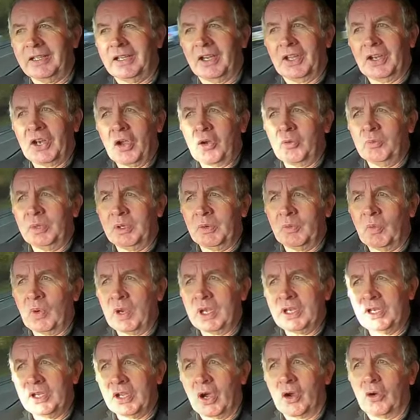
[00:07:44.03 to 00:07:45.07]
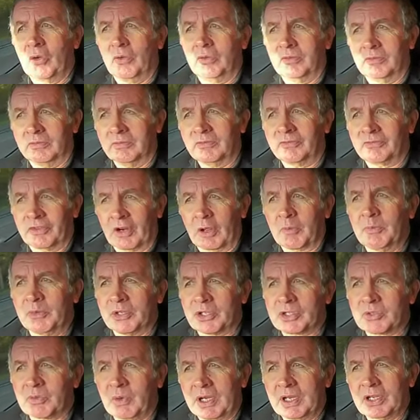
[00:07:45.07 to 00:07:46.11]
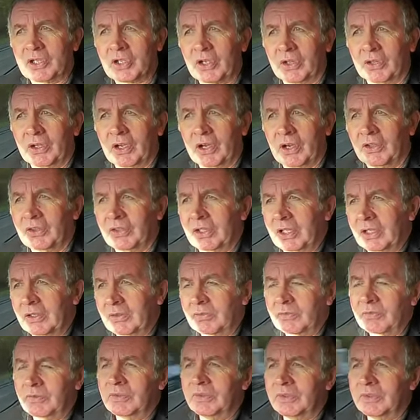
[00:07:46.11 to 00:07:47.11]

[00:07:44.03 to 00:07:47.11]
an opening window from the switch on the